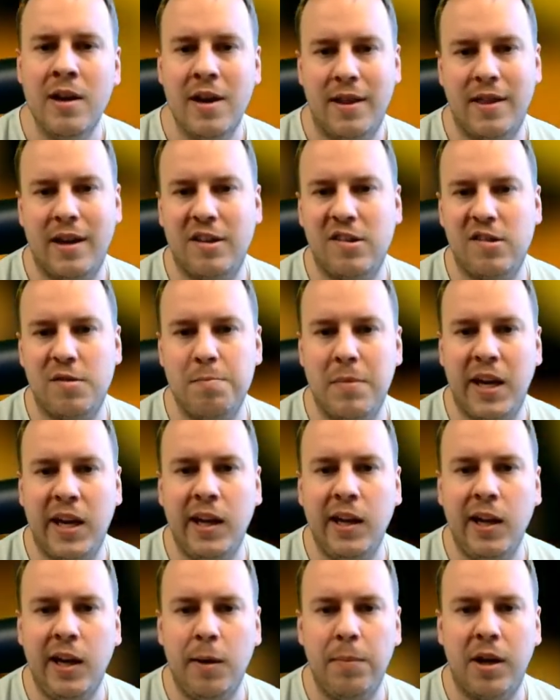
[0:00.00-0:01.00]
That's
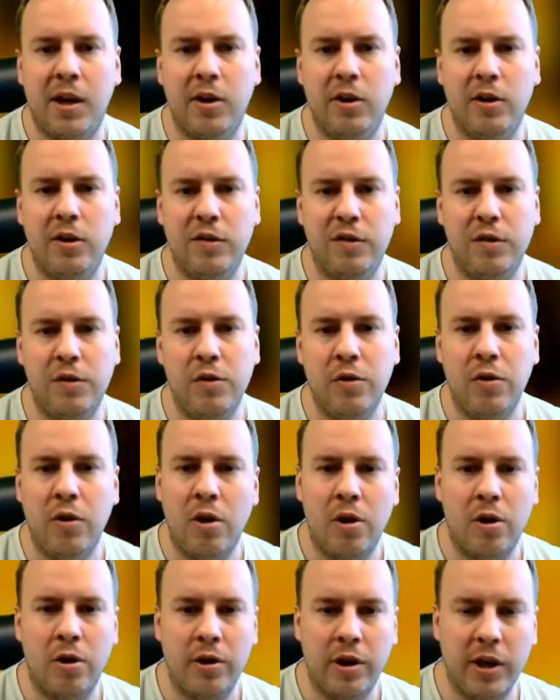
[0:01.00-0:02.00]
mainly because you
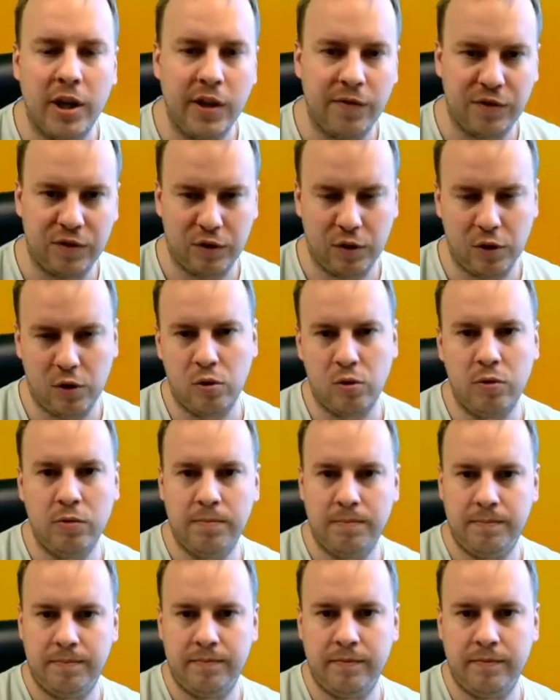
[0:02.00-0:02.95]
are, if so,